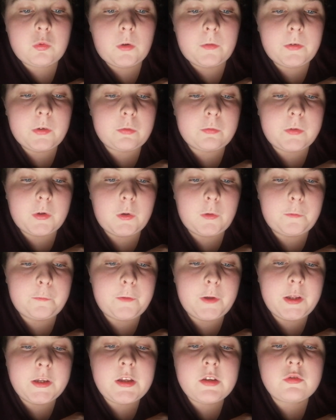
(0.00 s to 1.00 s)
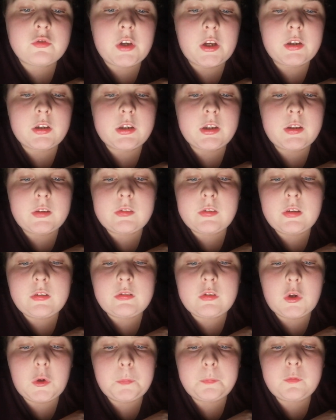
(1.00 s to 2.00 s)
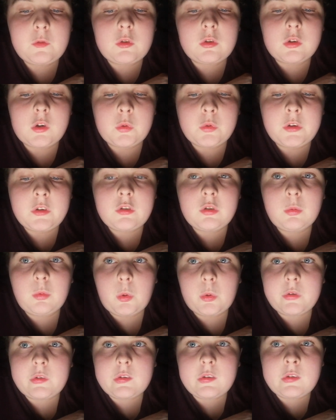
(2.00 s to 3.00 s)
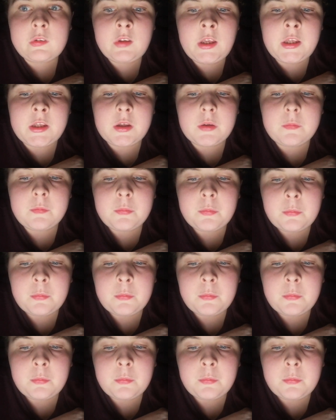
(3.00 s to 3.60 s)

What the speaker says: rivers flow fairly gently as they slope slowly towards the sea.